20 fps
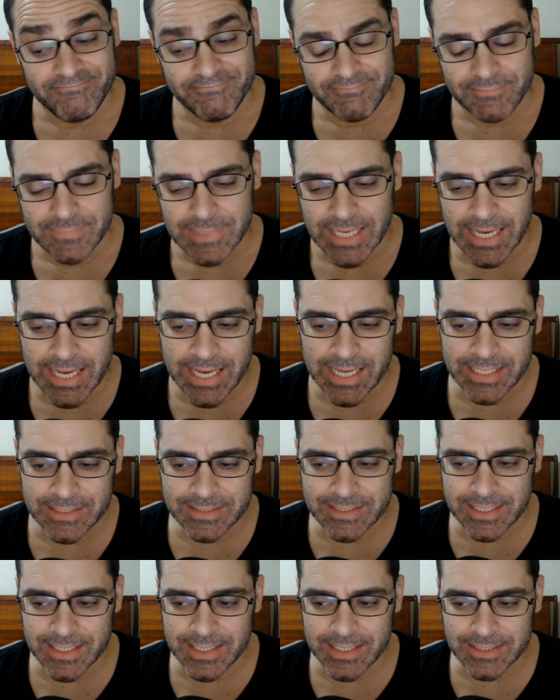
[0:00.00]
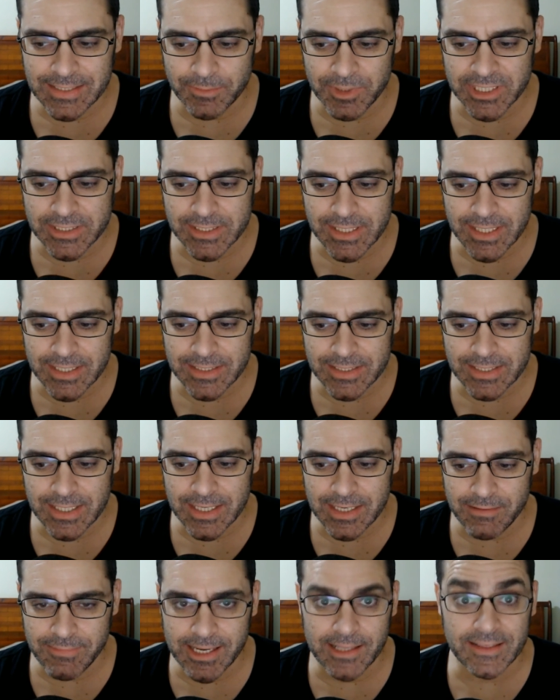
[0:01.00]
And somebody says,
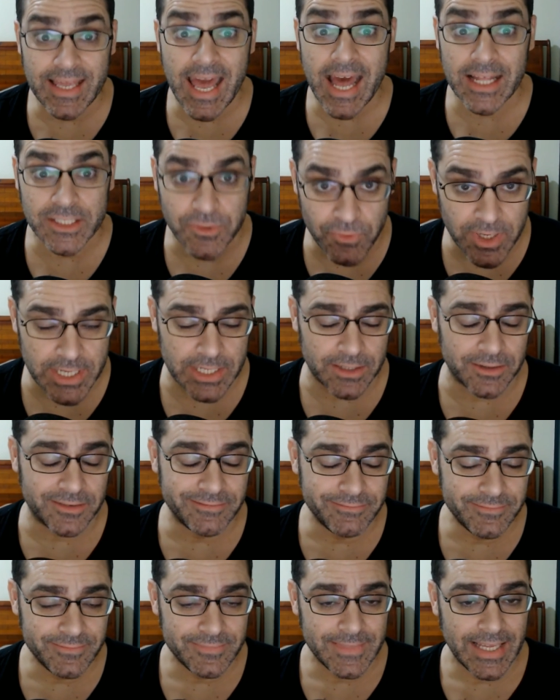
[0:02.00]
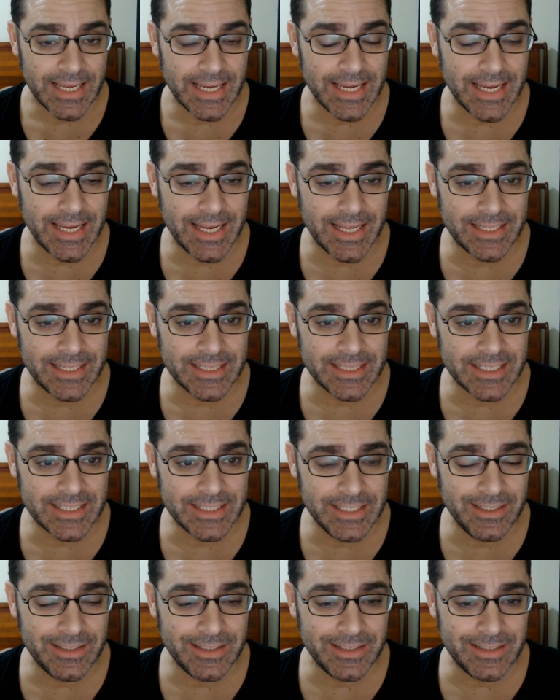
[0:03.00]
well, God's real. And
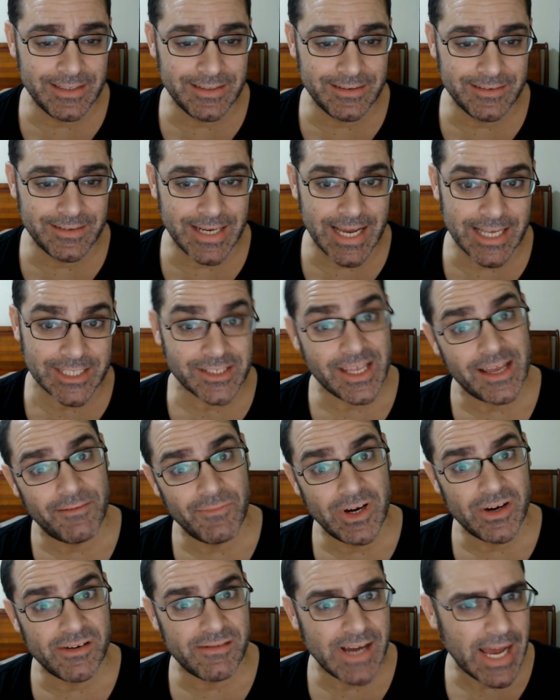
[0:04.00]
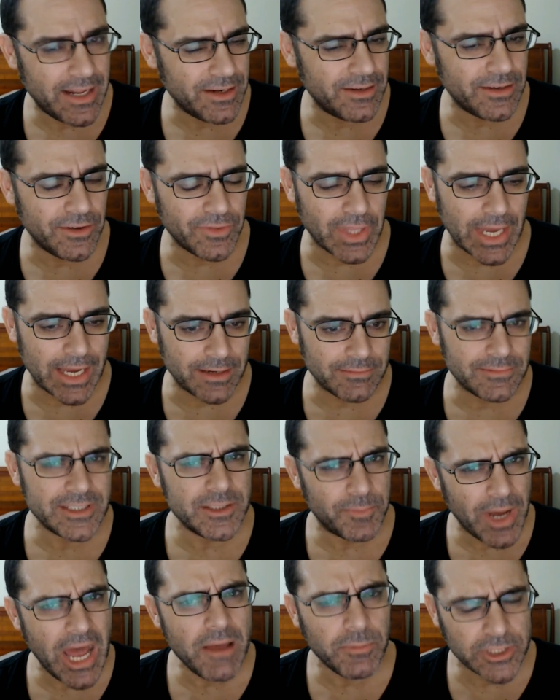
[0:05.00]
you ask, well, how do you know that? Well,
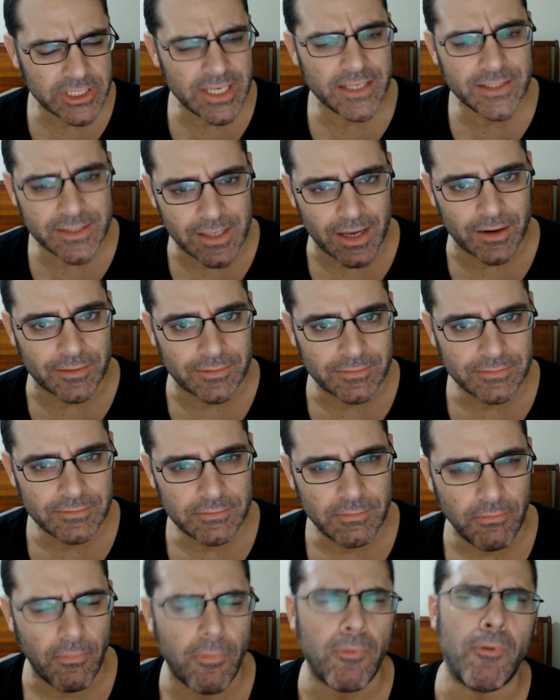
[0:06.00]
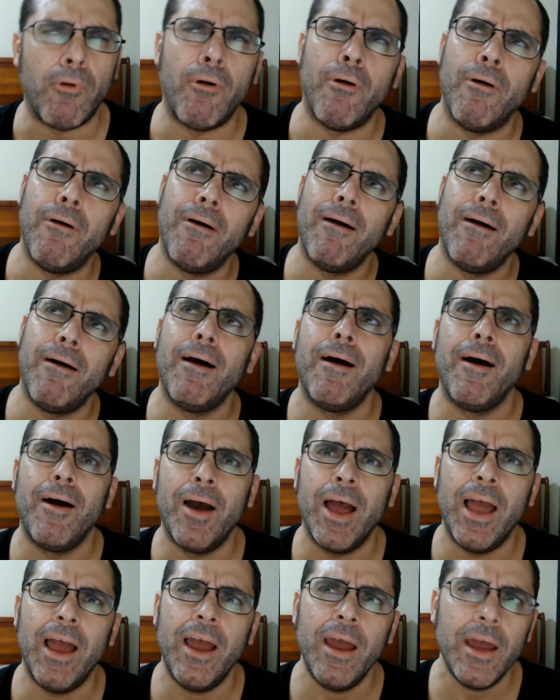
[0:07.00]
the Bible says so.
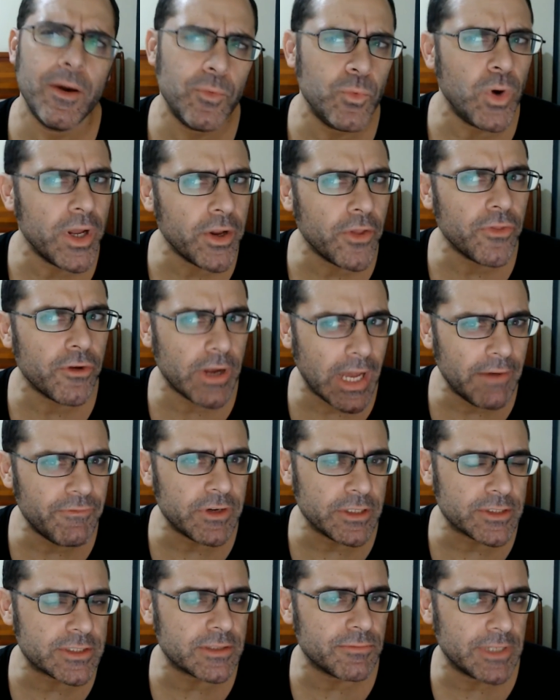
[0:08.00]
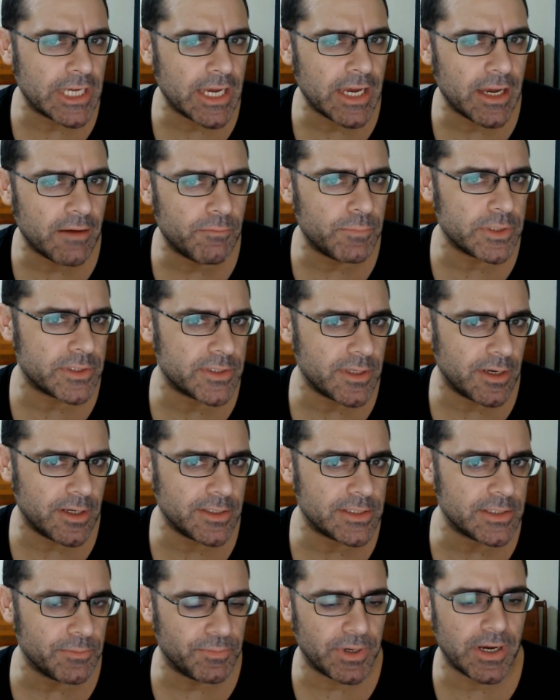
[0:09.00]
And what other evidence do we have
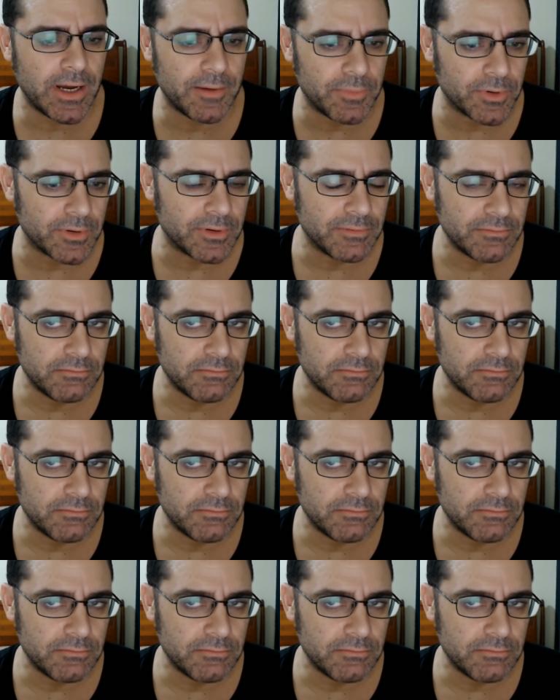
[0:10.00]
besides the Bible?